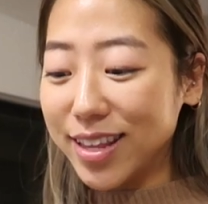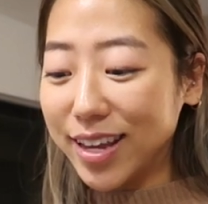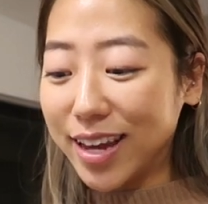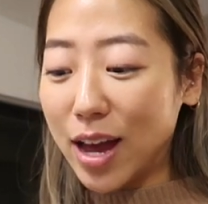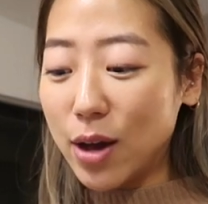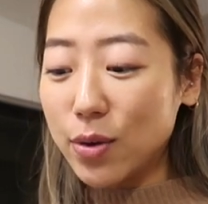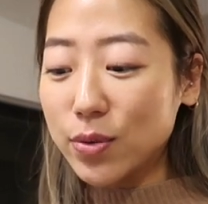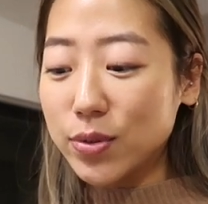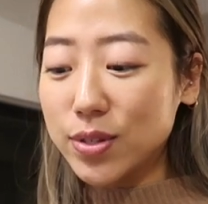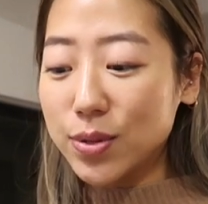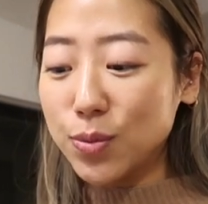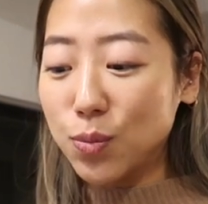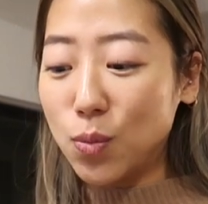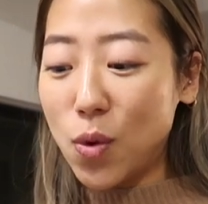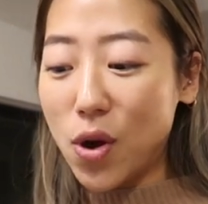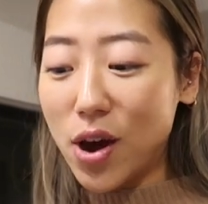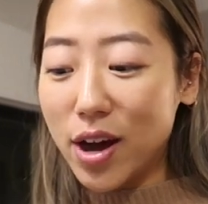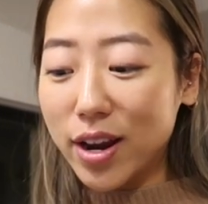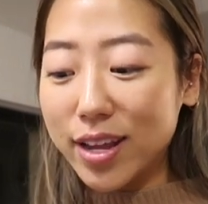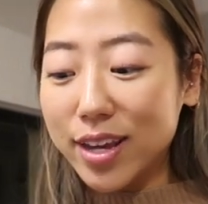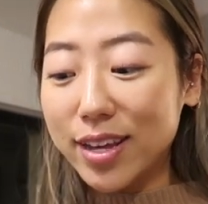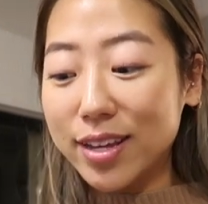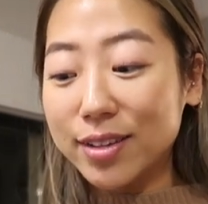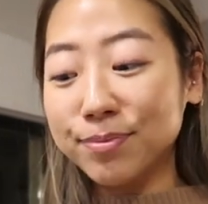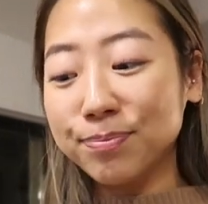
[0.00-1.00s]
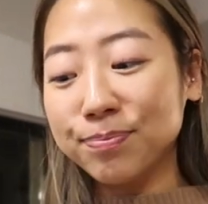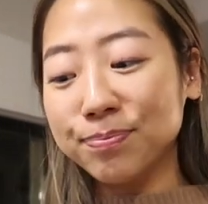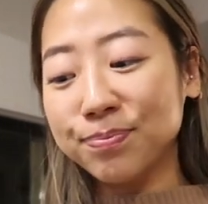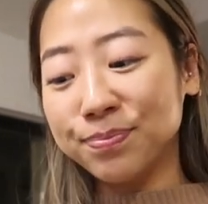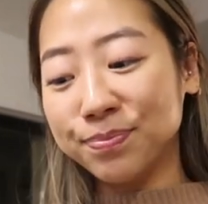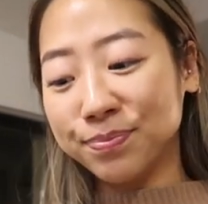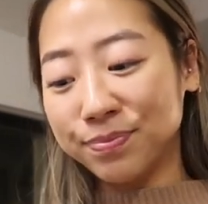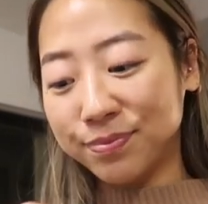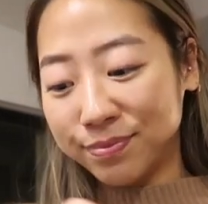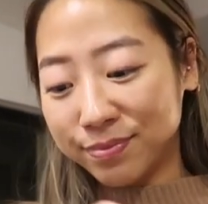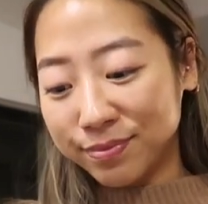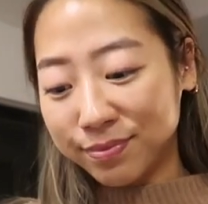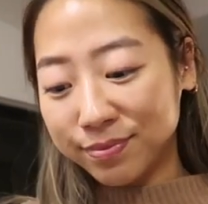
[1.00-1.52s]
Like I was wanting
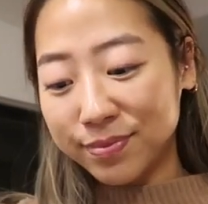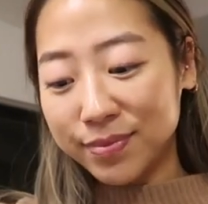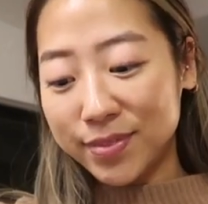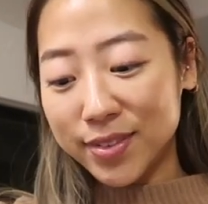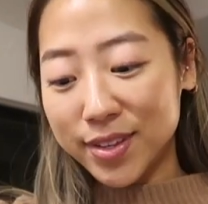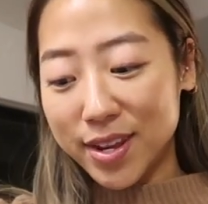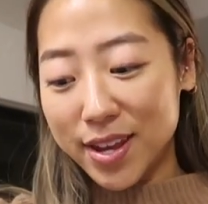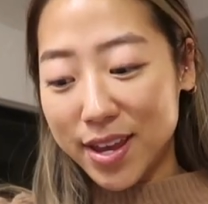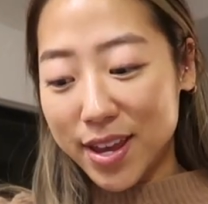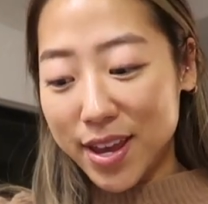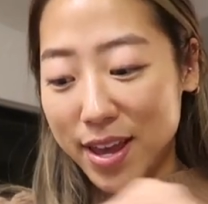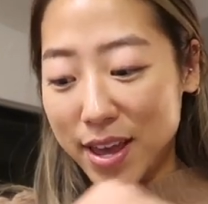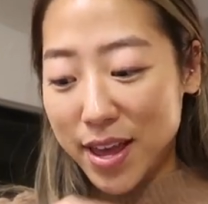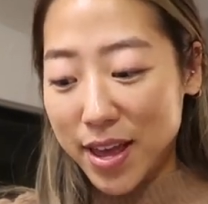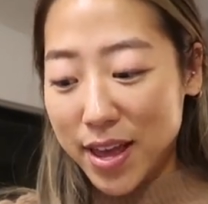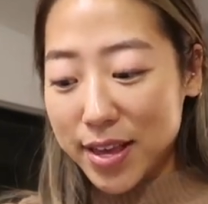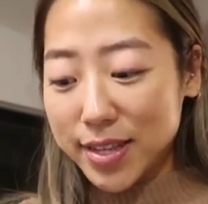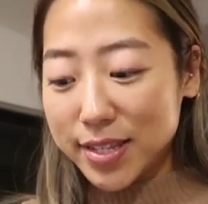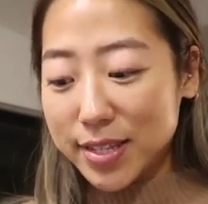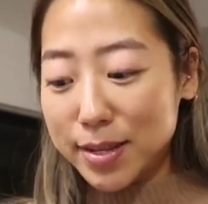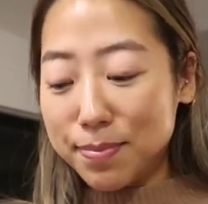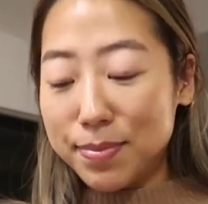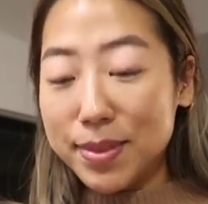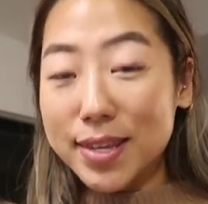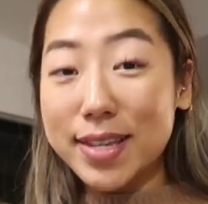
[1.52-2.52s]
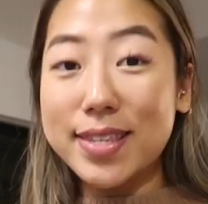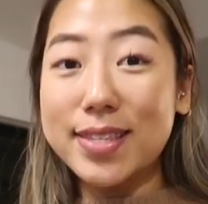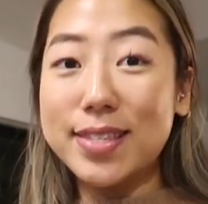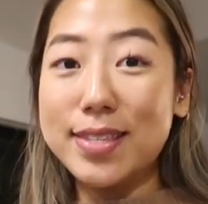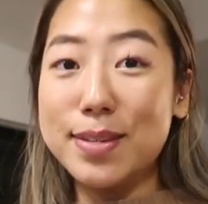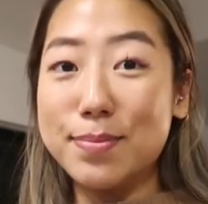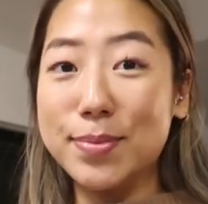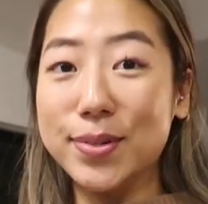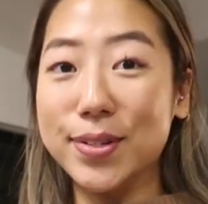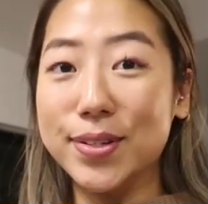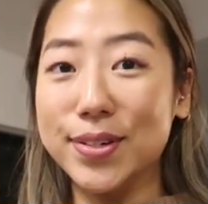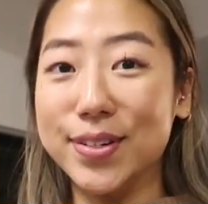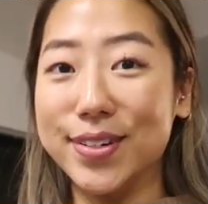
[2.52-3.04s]
something
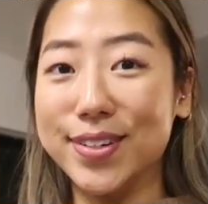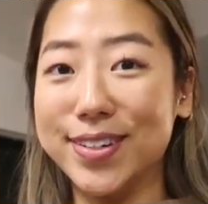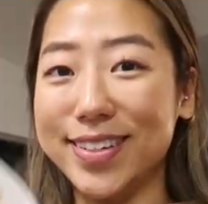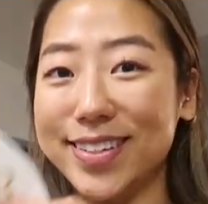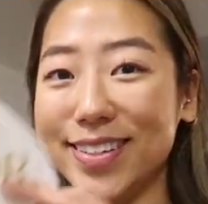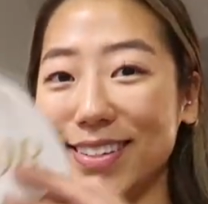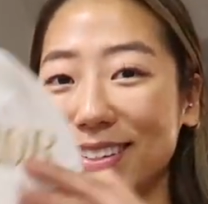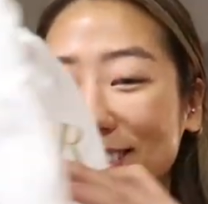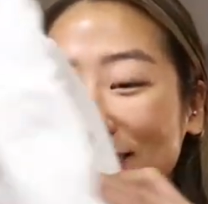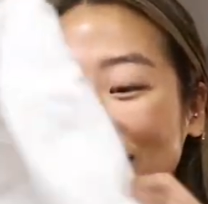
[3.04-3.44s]
similar.